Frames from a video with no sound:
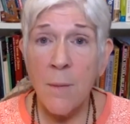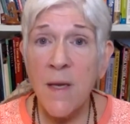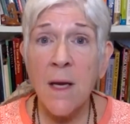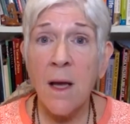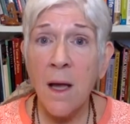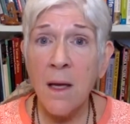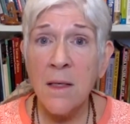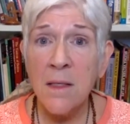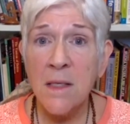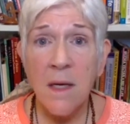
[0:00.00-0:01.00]

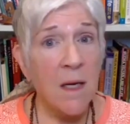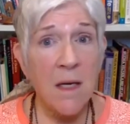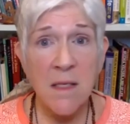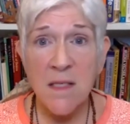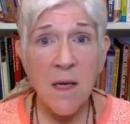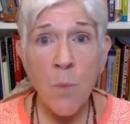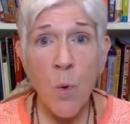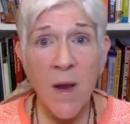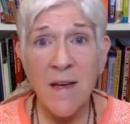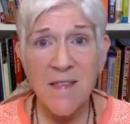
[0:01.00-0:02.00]
because in some
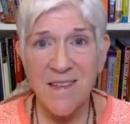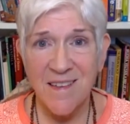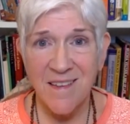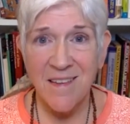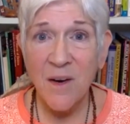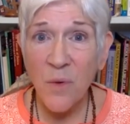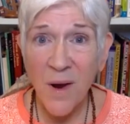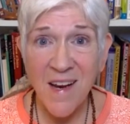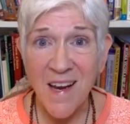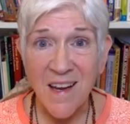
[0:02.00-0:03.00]
ways they're
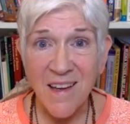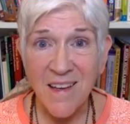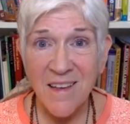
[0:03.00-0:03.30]
ready,